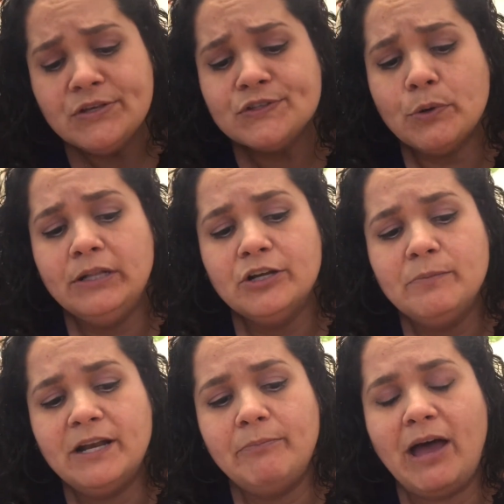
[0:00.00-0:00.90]
So a
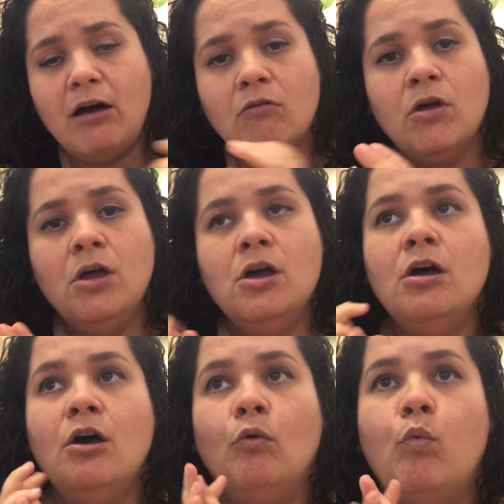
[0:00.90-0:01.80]
little bit about
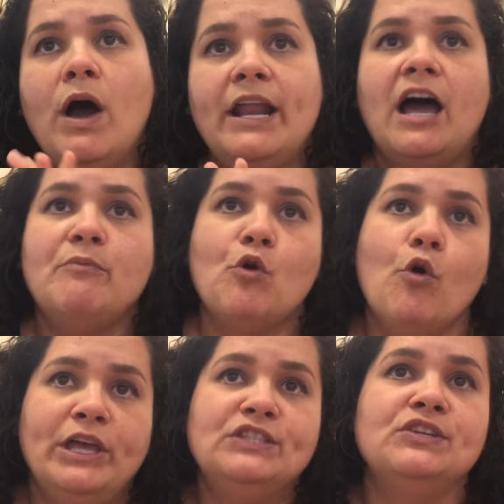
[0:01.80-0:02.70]
what I'm
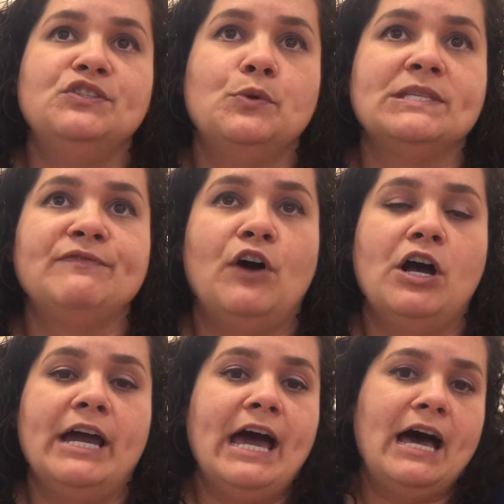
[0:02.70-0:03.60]
going to do as
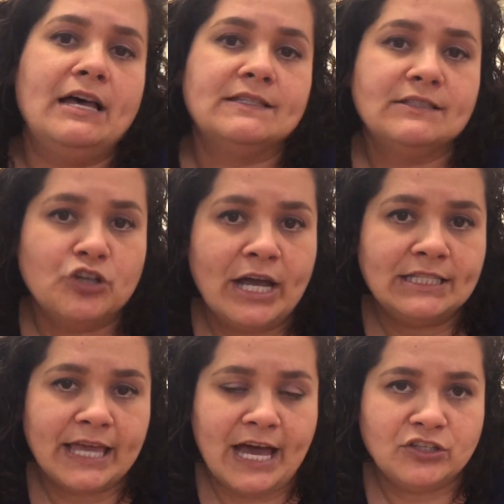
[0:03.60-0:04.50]
far as
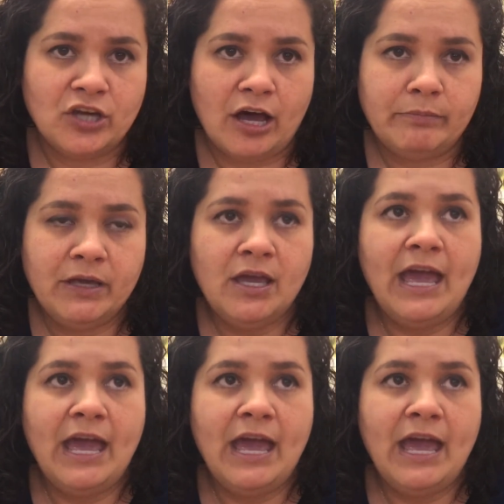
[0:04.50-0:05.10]
trying to catch up.